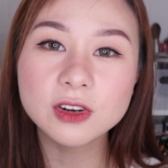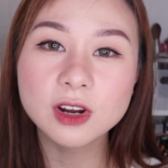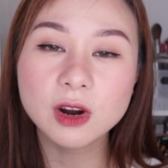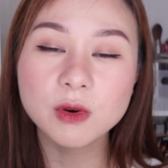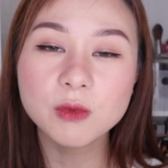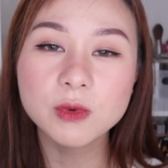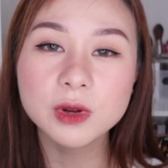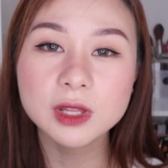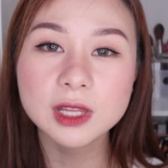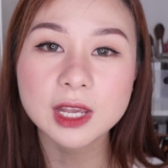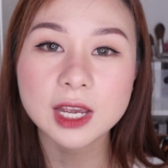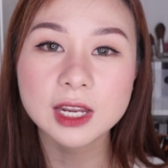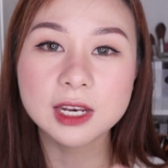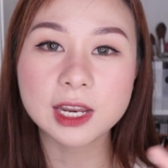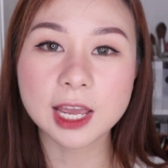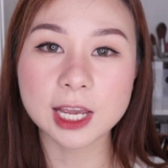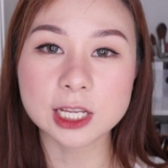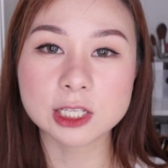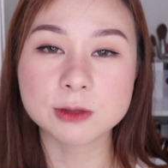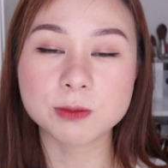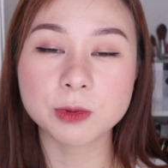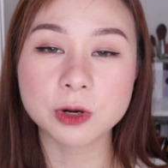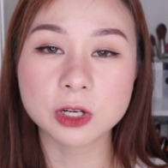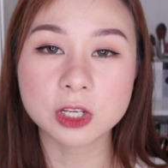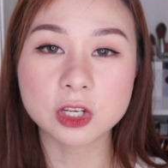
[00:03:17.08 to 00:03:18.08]
not really an
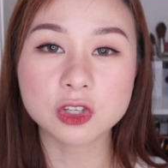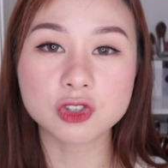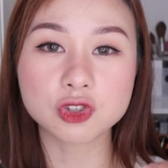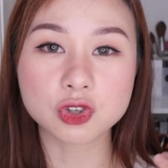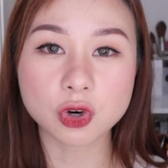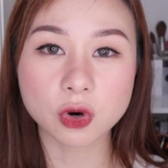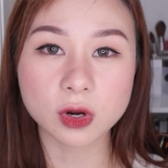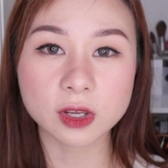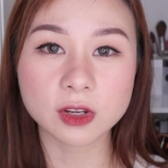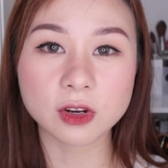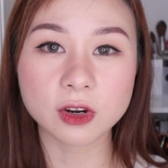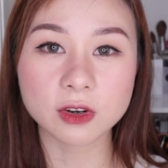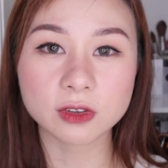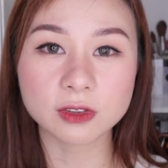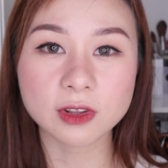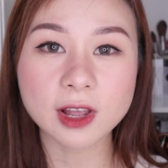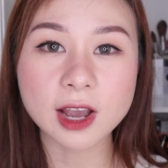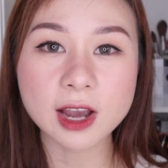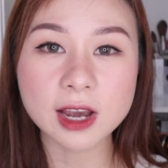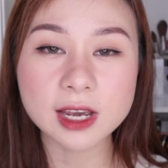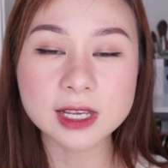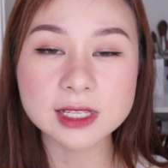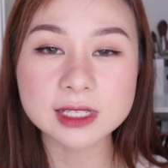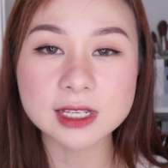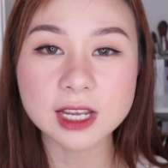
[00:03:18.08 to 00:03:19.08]
expert in drawing your
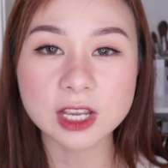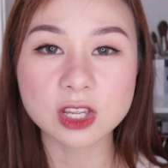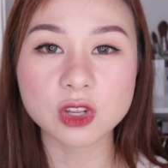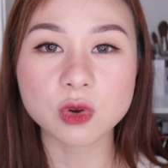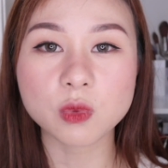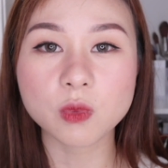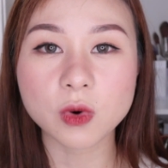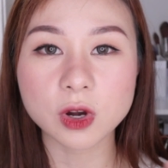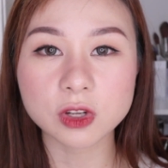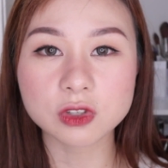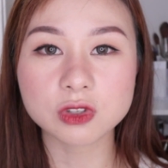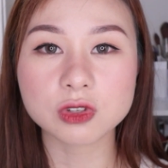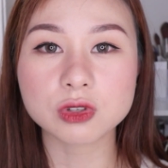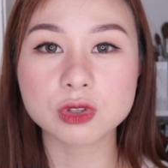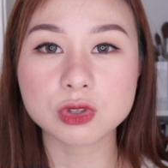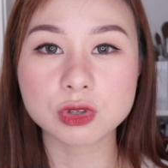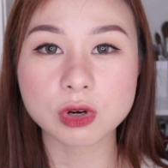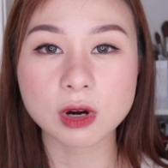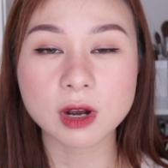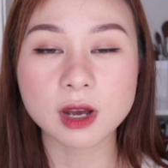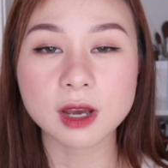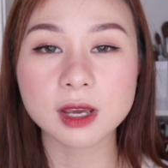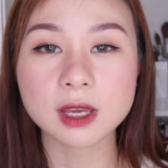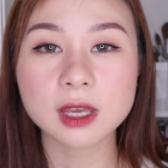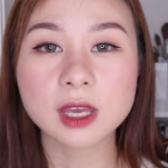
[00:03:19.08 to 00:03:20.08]
lines and you want to
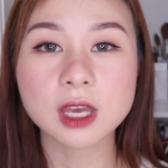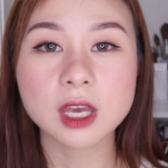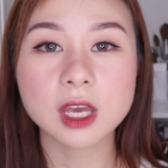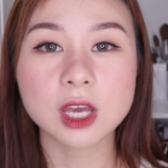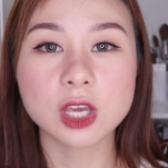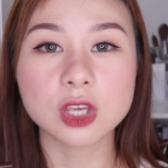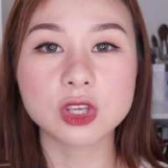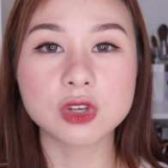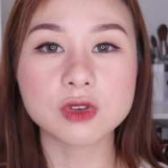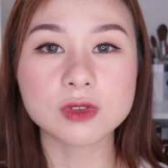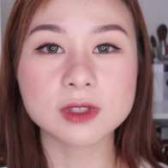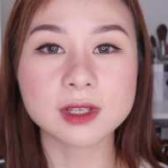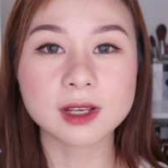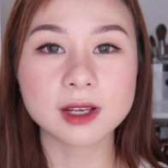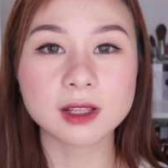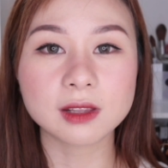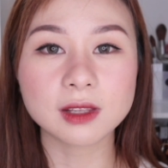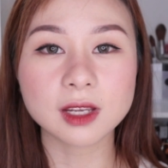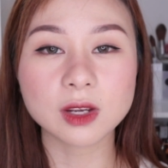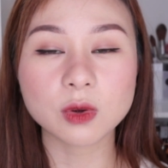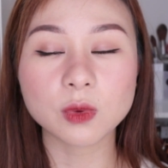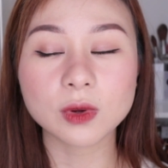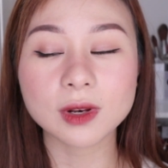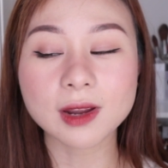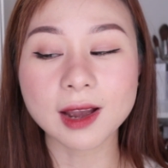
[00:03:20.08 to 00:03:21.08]
try using a
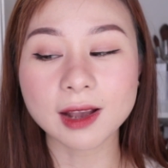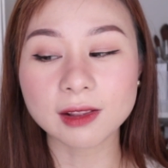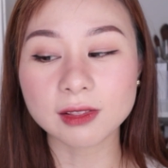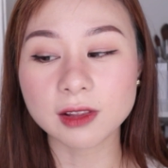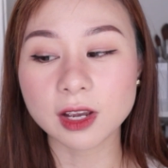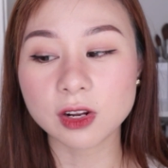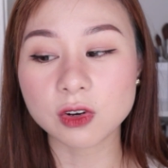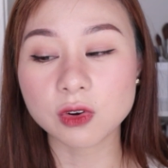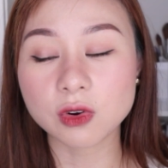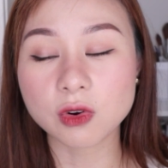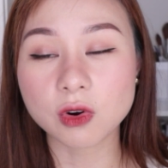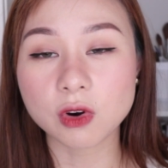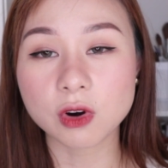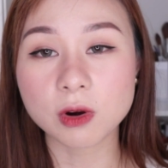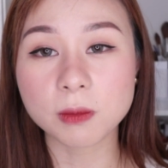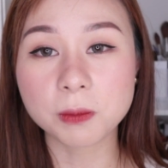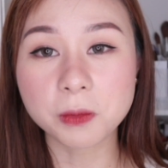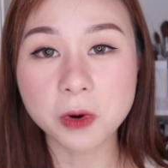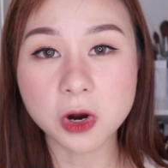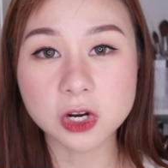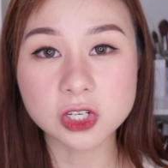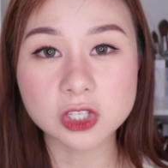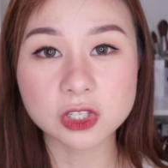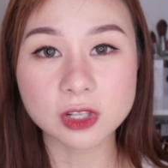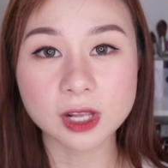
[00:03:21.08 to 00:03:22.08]
liquid eyeliner or a
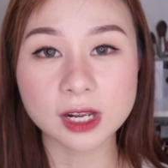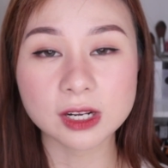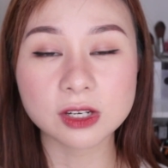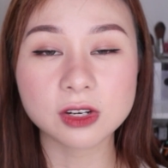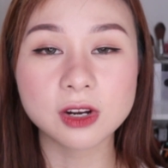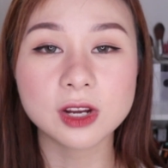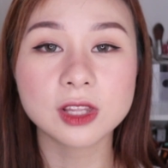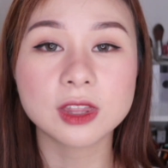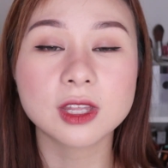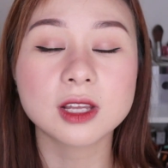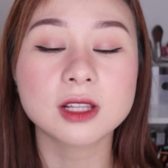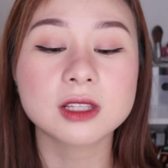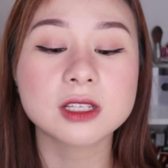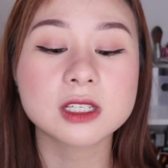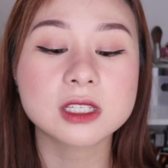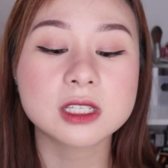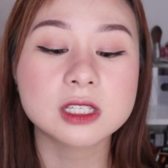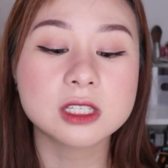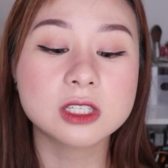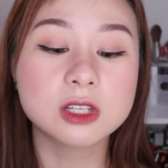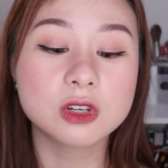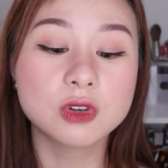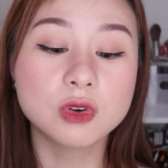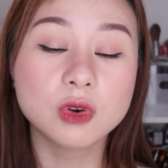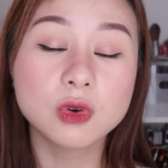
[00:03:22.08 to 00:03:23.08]
brush liner, I think this
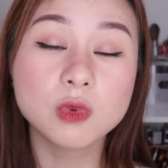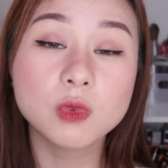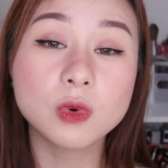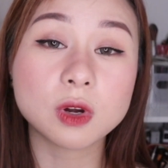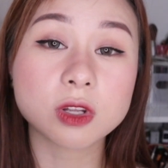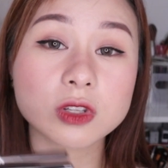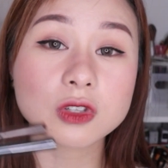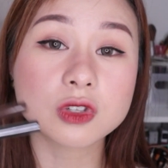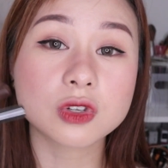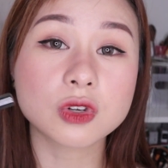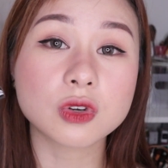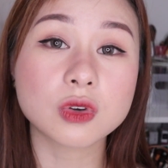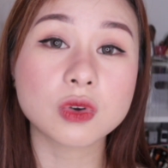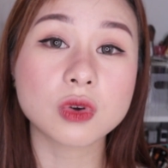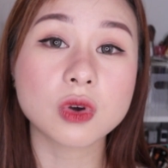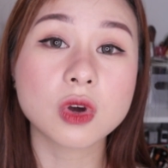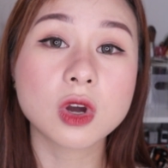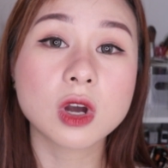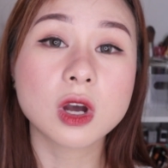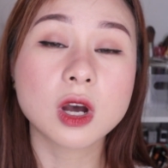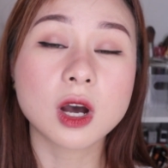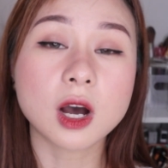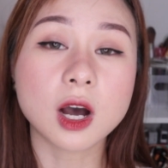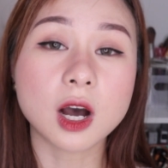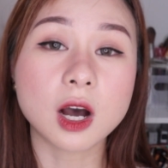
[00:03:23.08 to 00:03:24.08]
is a good one to
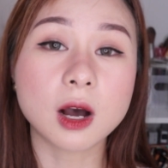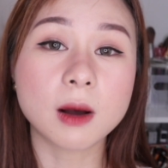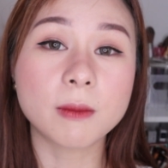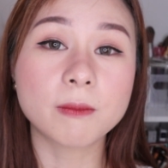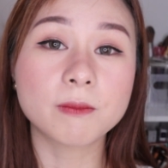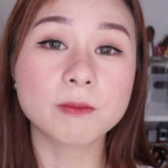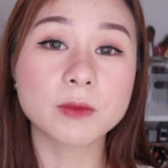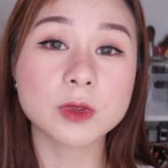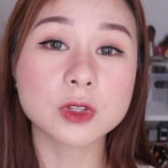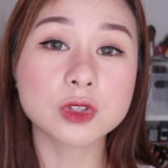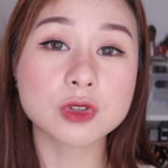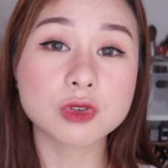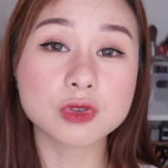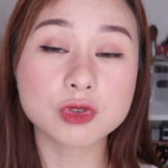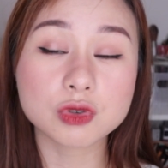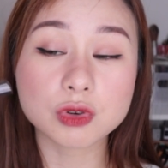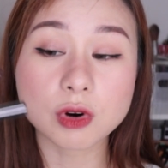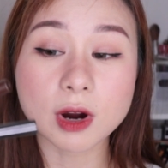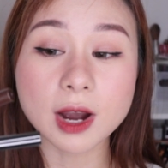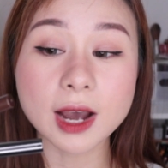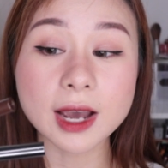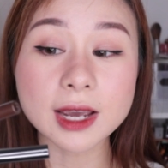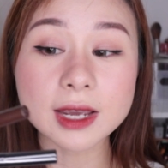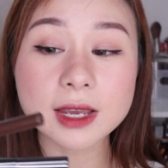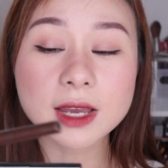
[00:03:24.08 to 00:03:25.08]

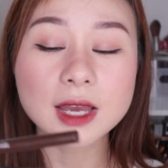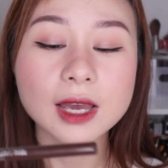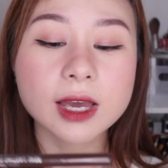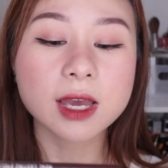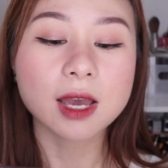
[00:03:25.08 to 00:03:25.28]
try.